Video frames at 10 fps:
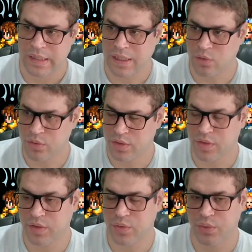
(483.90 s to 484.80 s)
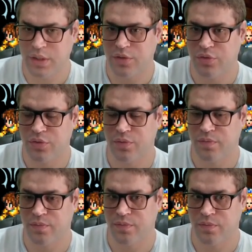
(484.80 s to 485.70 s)
Now on the third wave,
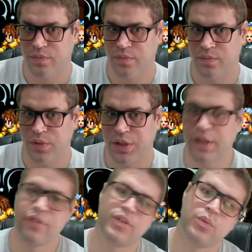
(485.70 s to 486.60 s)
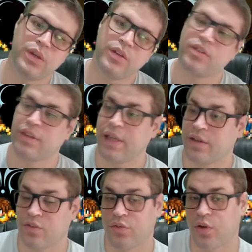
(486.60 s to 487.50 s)
we have the weakest
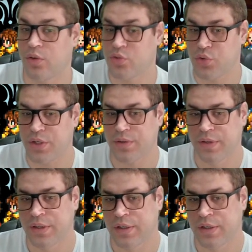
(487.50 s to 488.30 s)
attacks of all three.